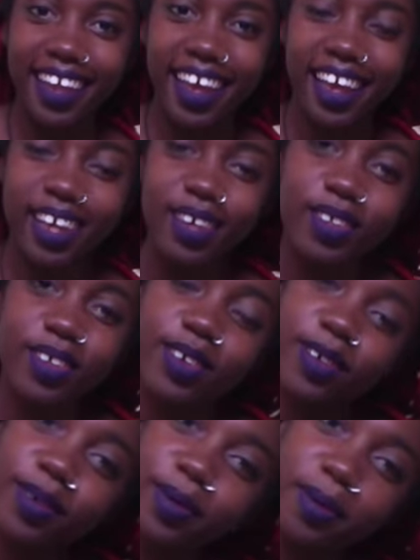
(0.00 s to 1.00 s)
Hey
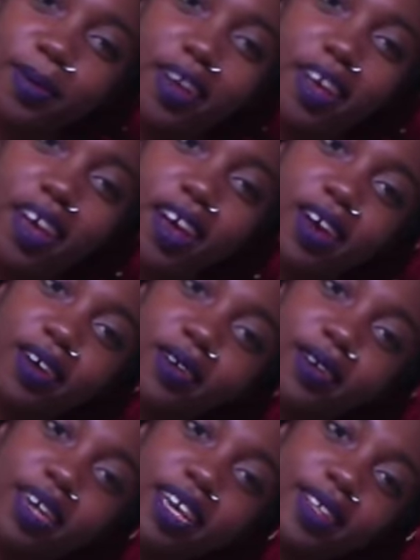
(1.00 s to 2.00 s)
YouTube, how are
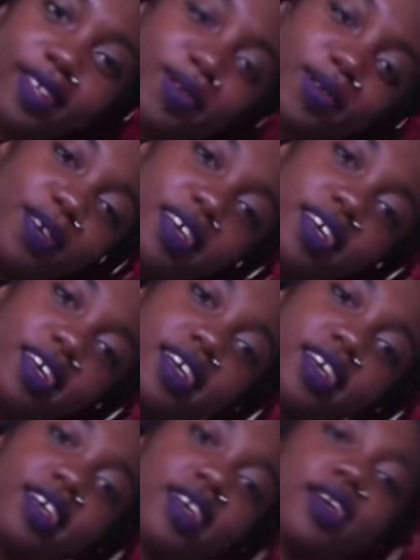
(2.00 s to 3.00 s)
you guys doing?
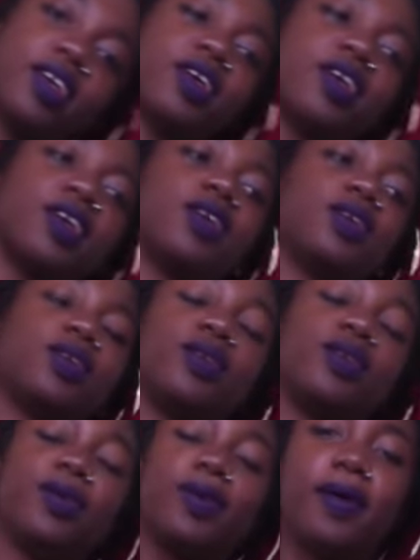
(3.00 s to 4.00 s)

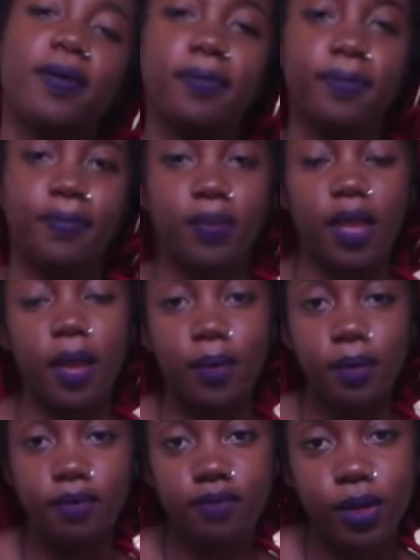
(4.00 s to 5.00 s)
So um, I put
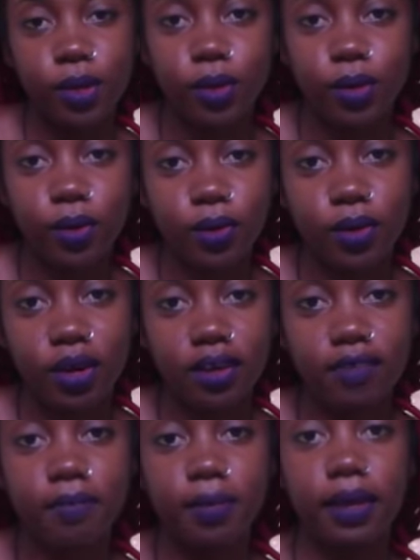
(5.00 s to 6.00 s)
up a video
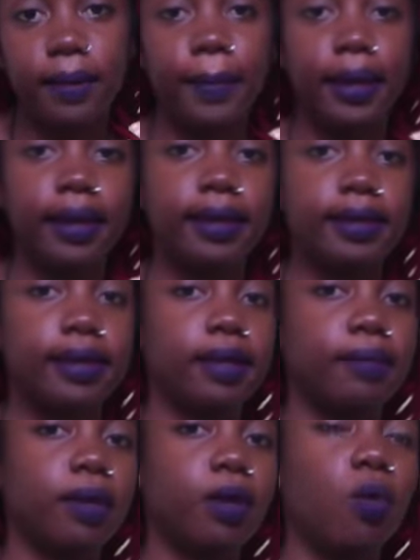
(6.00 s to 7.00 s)
of me painting
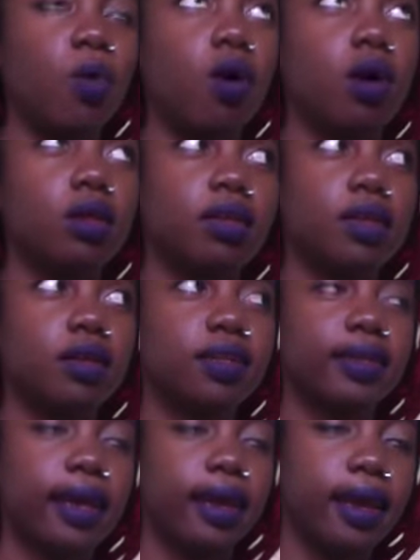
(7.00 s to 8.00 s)
my wall the other
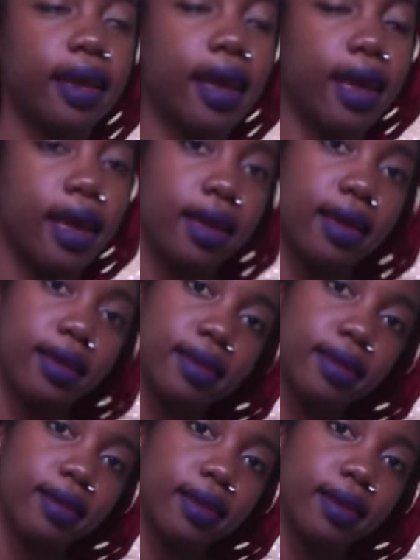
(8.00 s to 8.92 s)
day, and